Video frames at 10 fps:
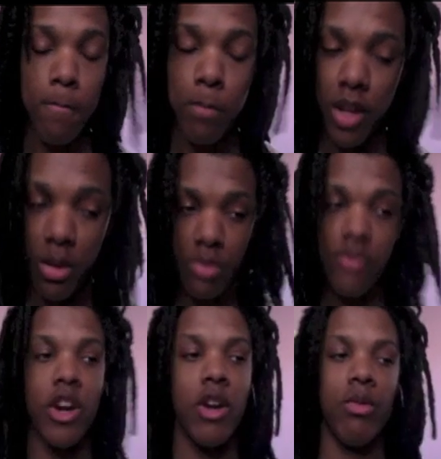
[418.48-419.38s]
And it was
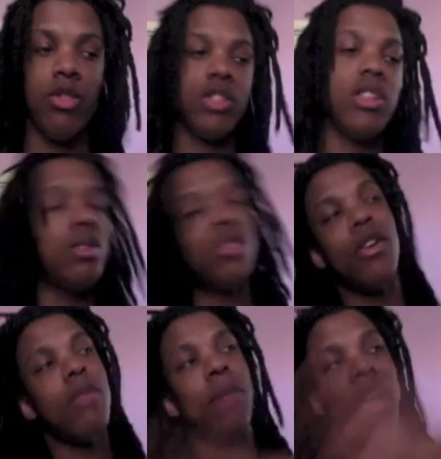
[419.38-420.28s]
a very
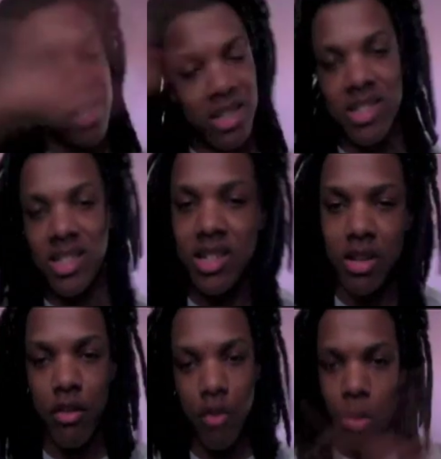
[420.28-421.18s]
balanced season
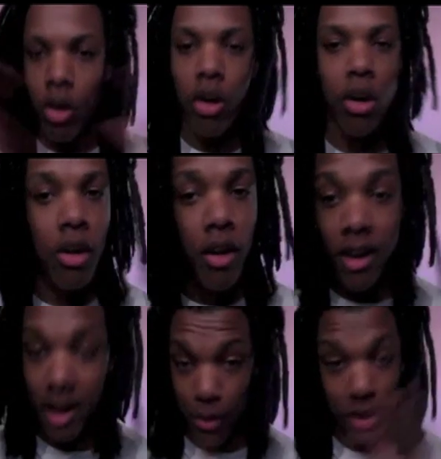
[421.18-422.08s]
overall. I
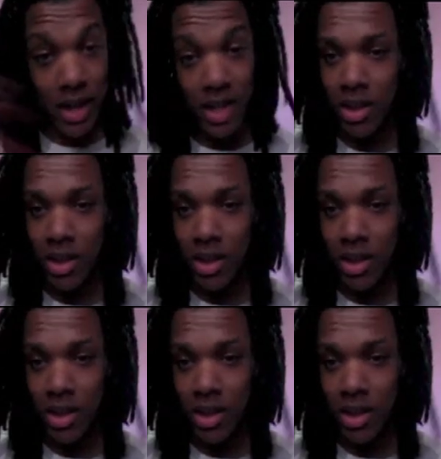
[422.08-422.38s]
really like this